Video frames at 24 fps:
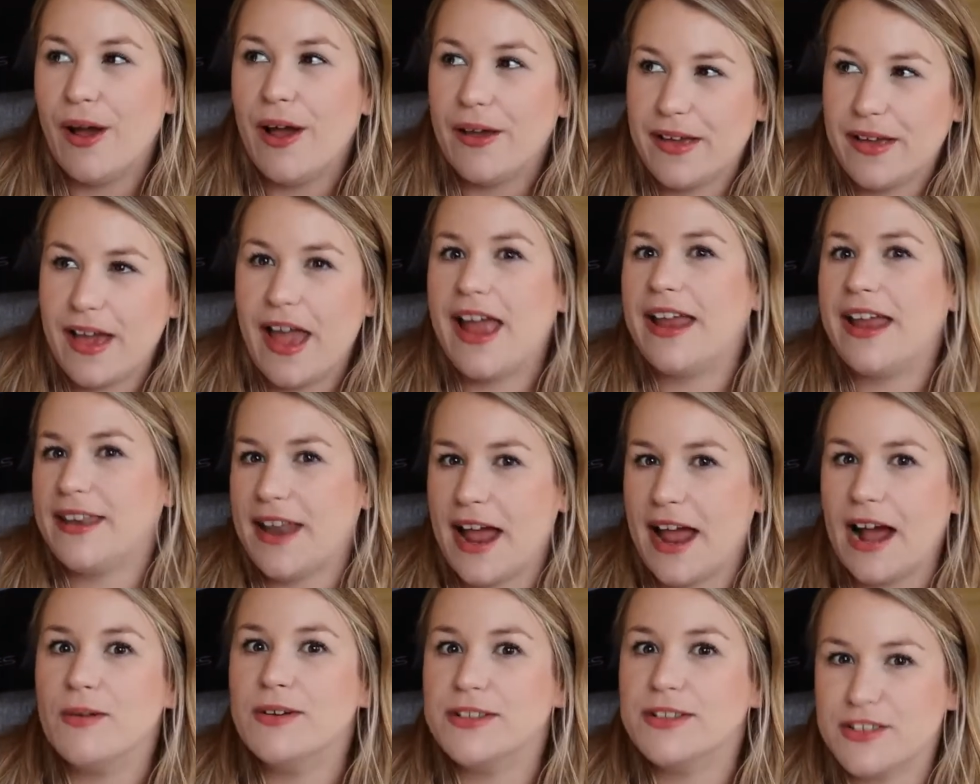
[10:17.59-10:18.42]
okay,
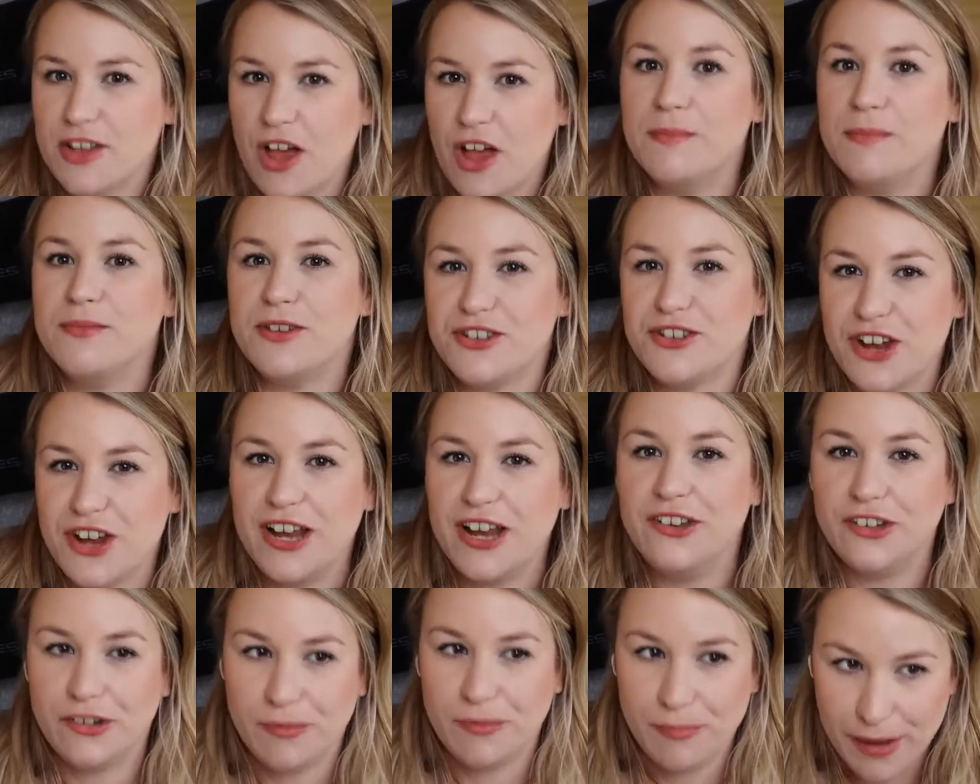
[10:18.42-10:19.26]
now it's time to
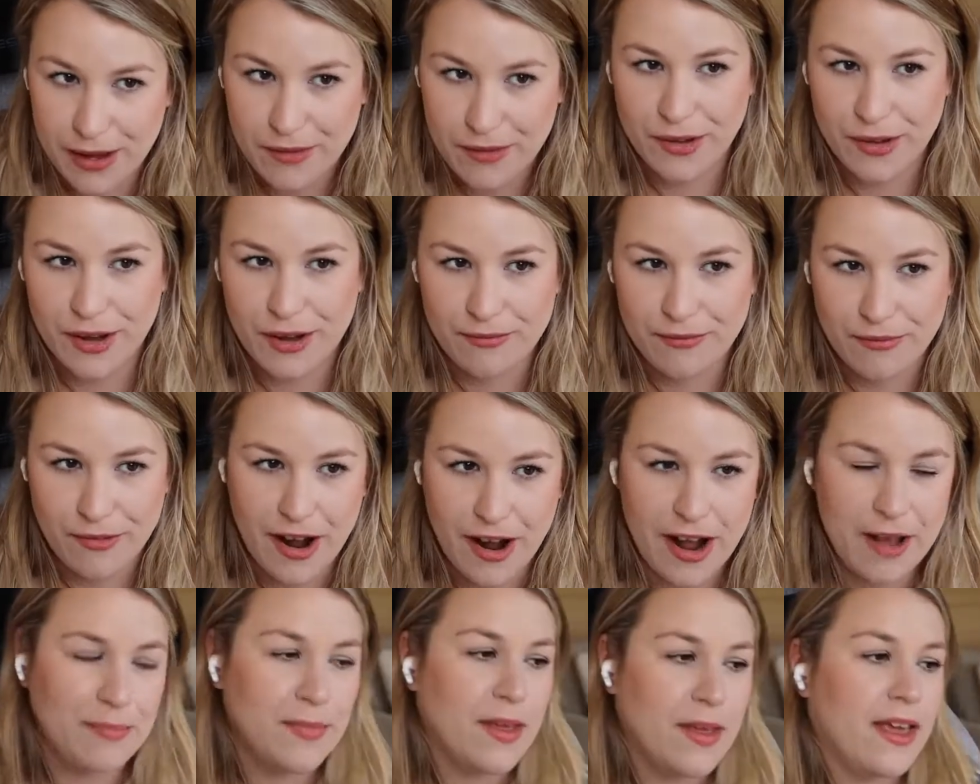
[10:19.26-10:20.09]
change and pivot,
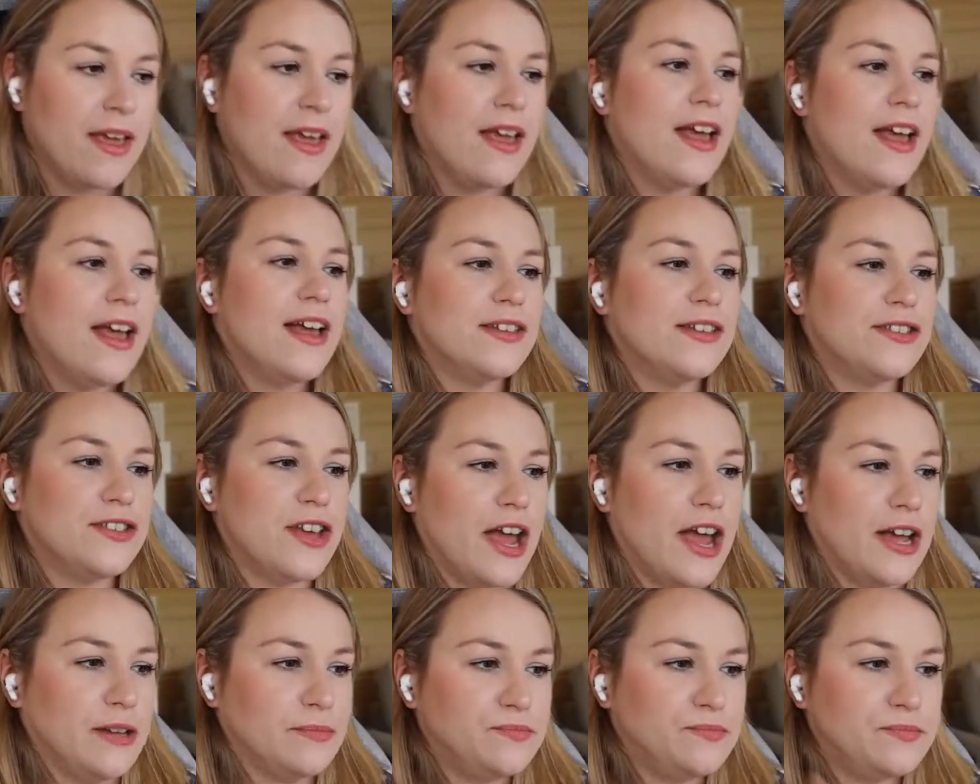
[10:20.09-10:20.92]
right? So